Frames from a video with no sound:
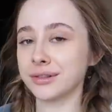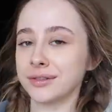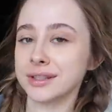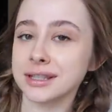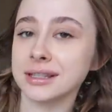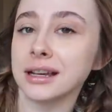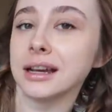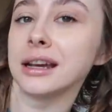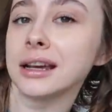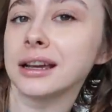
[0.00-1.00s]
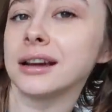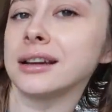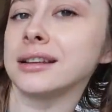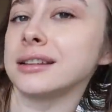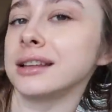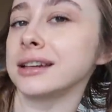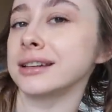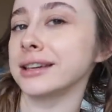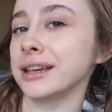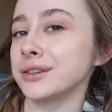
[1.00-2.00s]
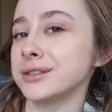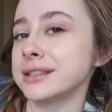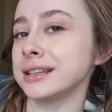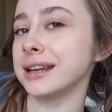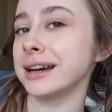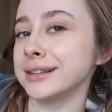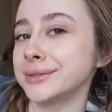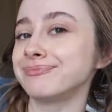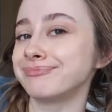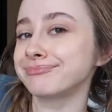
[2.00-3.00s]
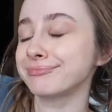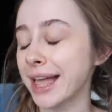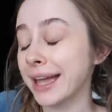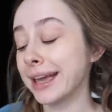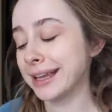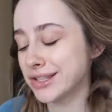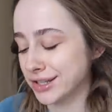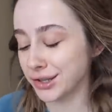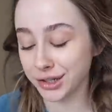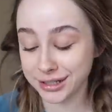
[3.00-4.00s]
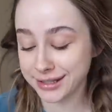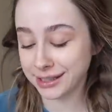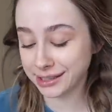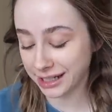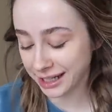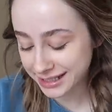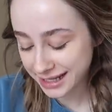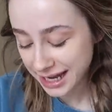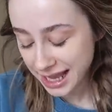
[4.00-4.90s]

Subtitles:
if it's, like, can you see that? It just hurts a lot.